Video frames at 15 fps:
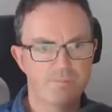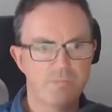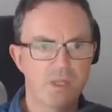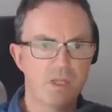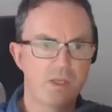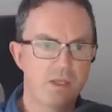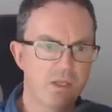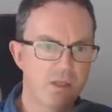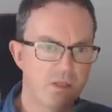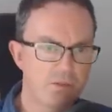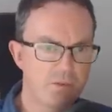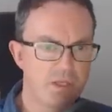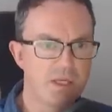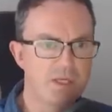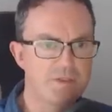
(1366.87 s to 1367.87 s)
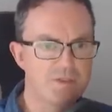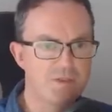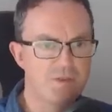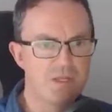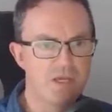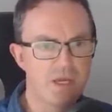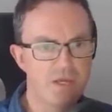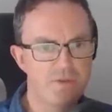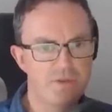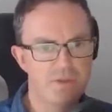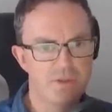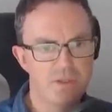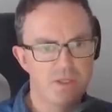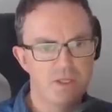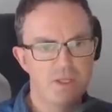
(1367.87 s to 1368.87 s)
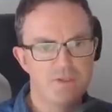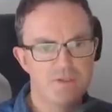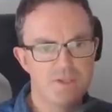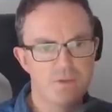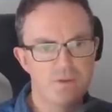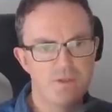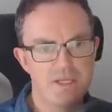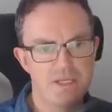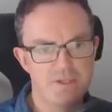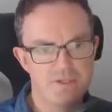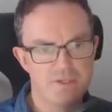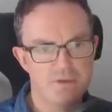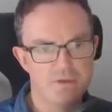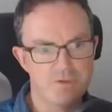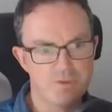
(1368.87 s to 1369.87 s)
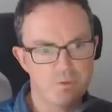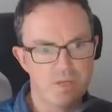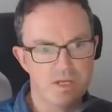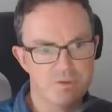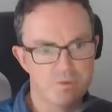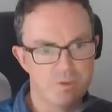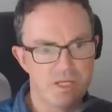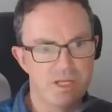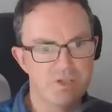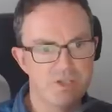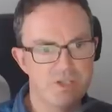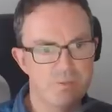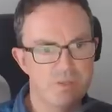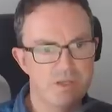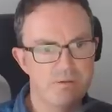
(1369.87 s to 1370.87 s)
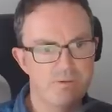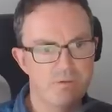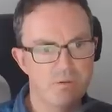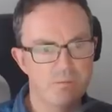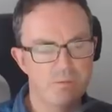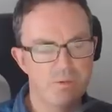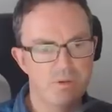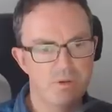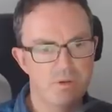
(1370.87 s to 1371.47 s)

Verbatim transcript: Yeah, okay, so the other, so these two squares would actually be from